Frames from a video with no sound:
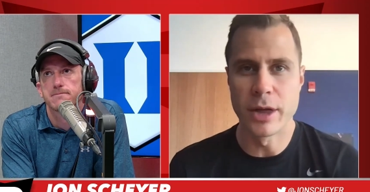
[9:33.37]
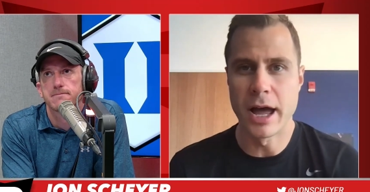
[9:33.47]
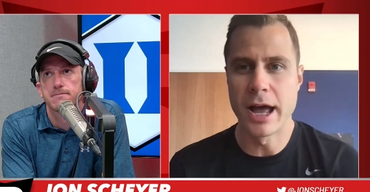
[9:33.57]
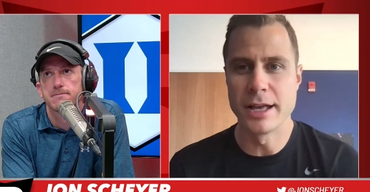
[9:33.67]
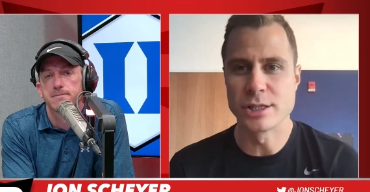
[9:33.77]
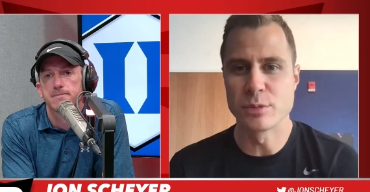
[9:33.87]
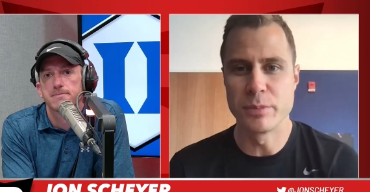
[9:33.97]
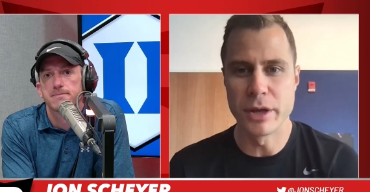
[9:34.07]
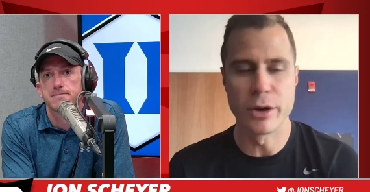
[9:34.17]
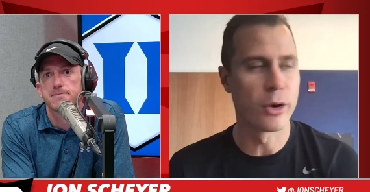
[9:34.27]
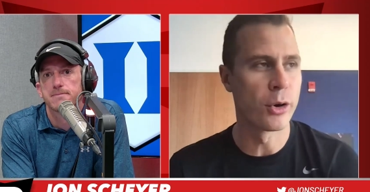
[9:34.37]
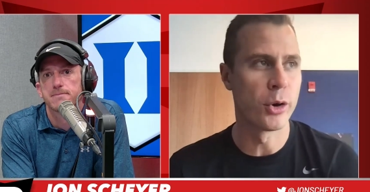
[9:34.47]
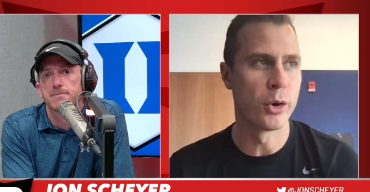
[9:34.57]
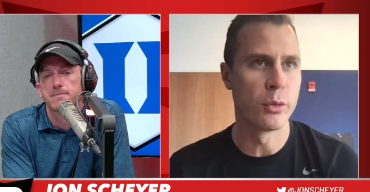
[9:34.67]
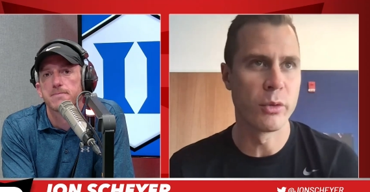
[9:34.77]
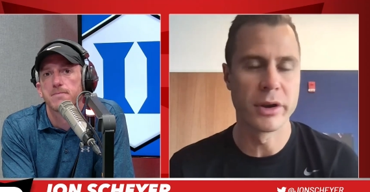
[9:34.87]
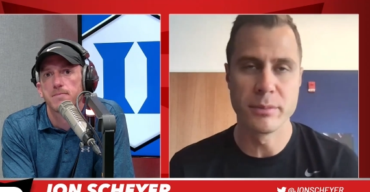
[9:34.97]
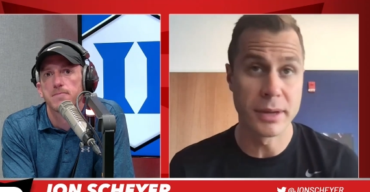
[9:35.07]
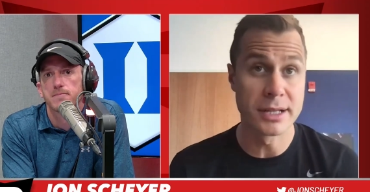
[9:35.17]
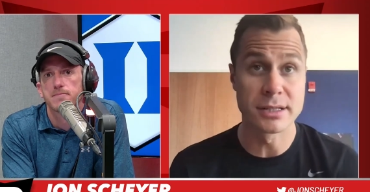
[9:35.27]
Speaker 1: you know the highest bidder or
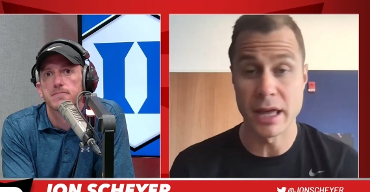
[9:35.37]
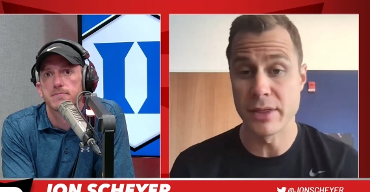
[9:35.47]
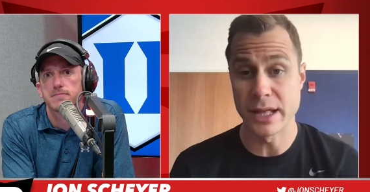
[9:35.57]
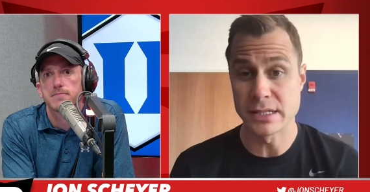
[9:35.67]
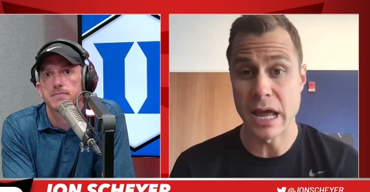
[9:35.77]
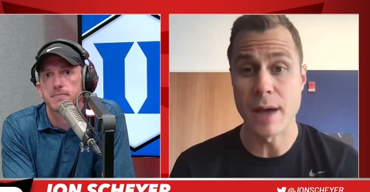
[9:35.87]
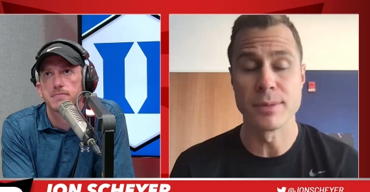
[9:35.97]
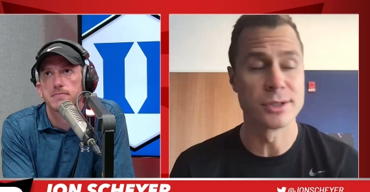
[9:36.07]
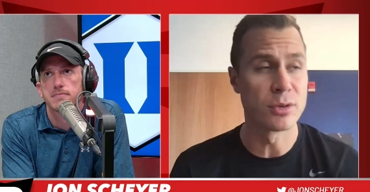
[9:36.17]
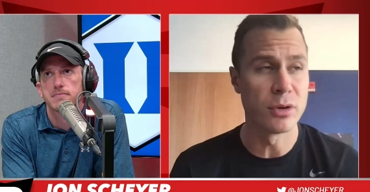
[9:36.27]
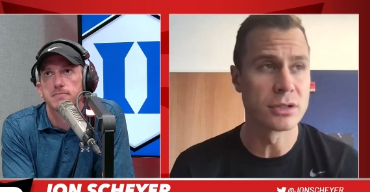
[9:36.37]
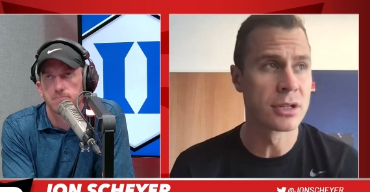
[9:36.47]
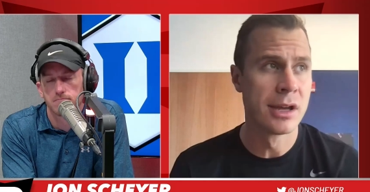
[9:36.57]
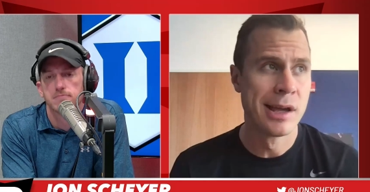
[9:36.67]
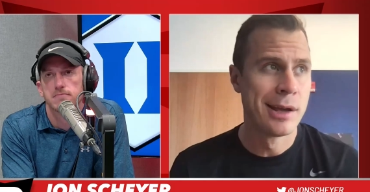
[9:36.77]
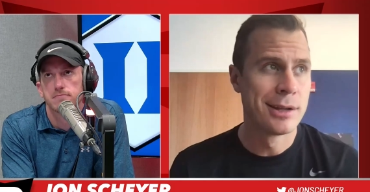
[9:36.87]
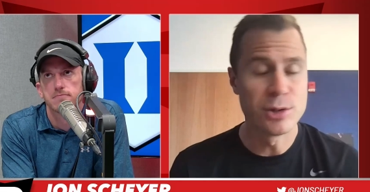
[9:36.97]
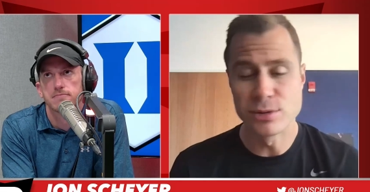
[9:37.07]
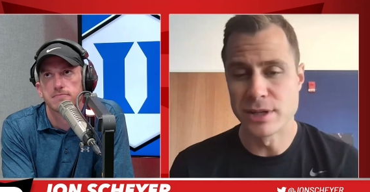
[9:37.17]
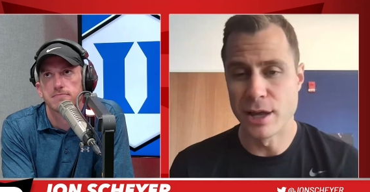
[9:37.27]
what it be, is that that's happened to us.
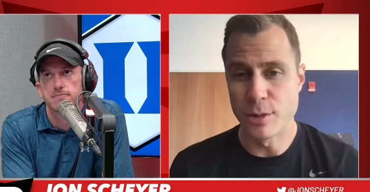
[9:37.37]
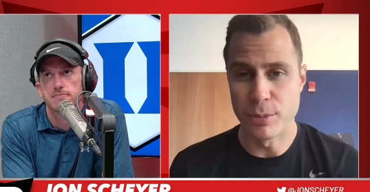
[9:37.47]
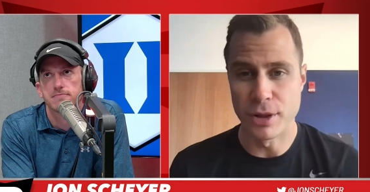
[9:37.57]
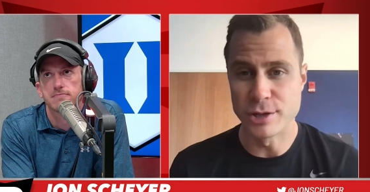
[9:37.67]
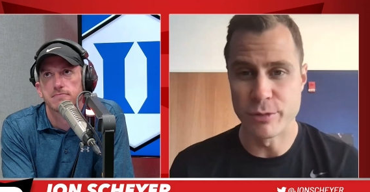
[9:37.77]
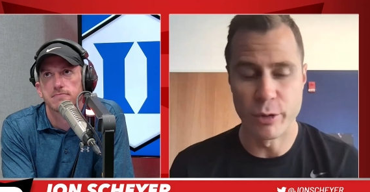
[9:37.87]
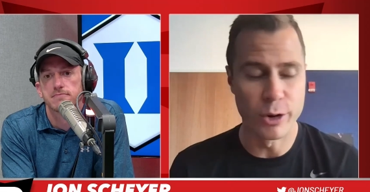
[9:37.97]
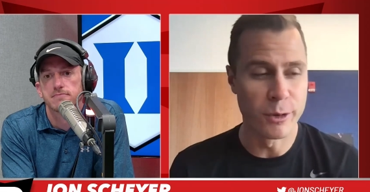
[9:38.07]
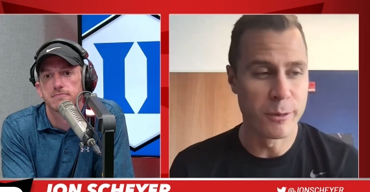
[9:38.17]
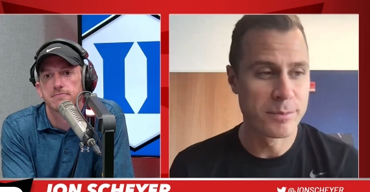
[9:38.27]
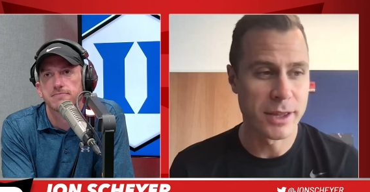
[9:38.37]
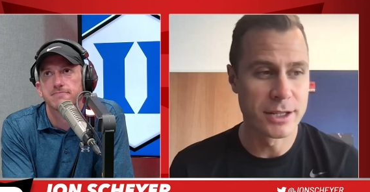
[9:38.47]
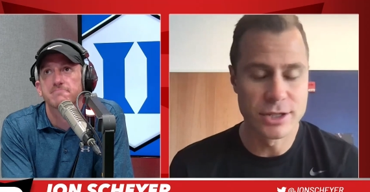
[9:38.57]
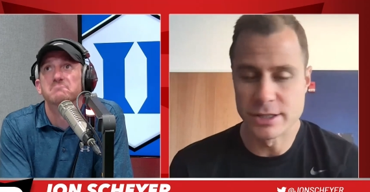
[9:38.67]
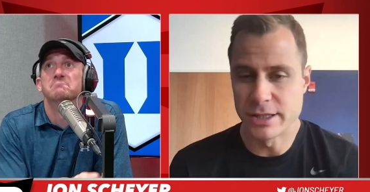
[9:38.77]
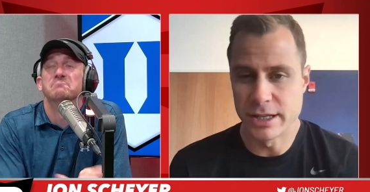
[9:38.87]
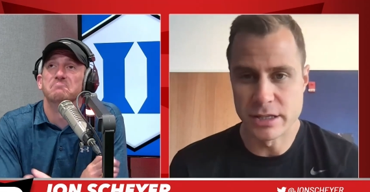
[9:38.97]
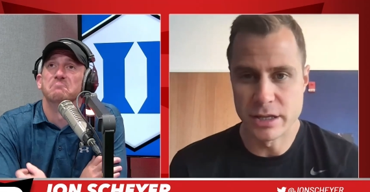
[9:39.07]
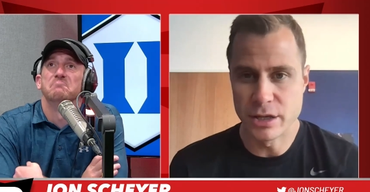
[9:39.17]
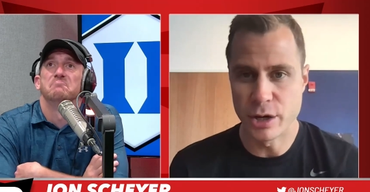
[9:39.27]
Duke's not the place for you. It just
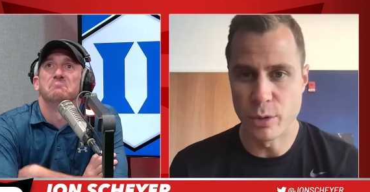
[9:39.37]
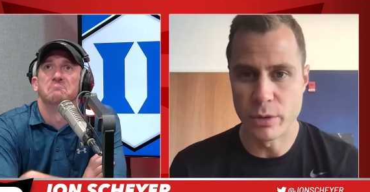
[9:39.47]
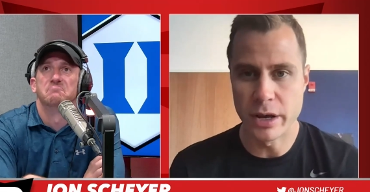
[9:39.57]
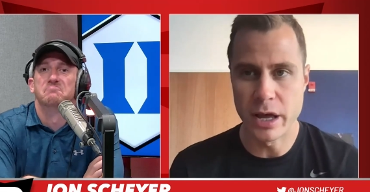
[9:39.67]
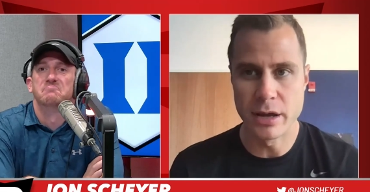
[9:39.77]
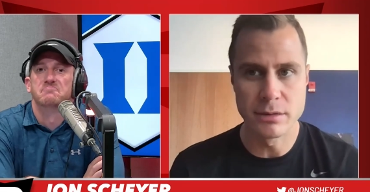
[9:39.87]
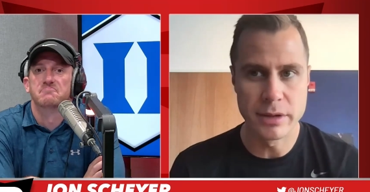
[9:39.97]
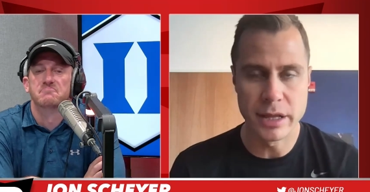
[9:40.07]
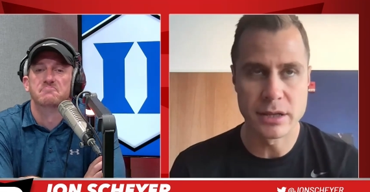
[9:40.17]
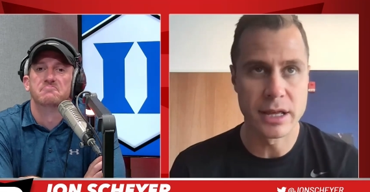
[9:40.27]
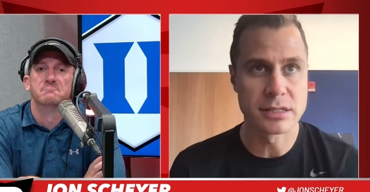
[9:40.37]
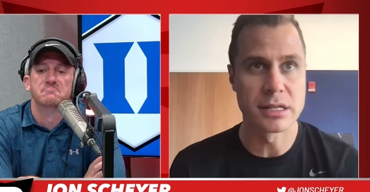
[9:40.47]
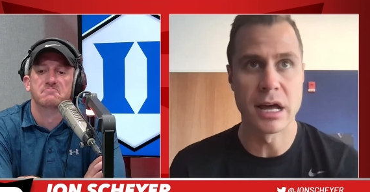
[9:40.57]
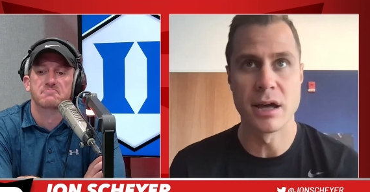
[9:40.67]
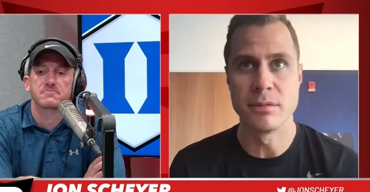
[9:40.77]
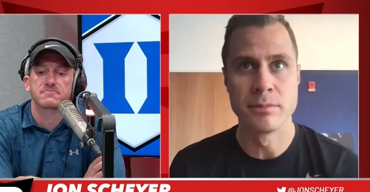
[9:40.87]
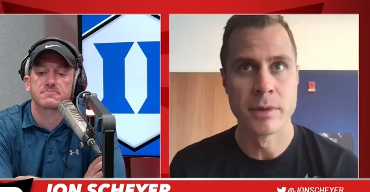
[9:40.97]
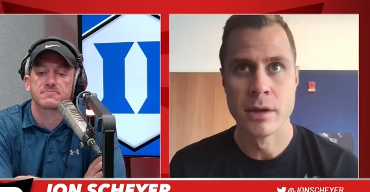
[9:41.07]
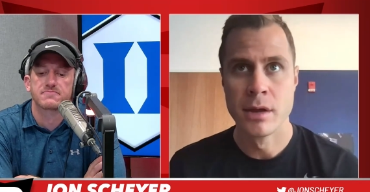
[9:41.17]
isn't. You know, we're not. That, that's not.